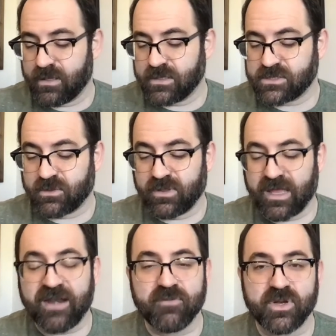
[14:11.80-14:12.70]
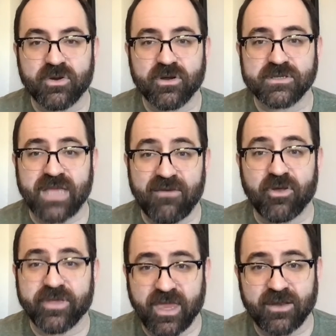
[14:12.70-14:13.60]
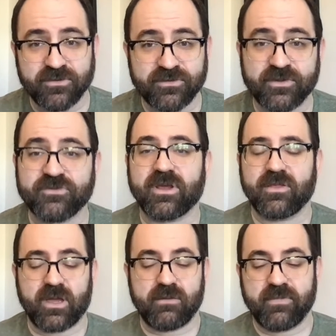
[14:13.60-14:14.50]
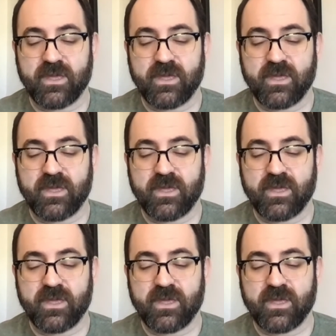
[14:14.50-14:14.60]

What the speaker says: So a lot of menorahs have all the candles in a straight line.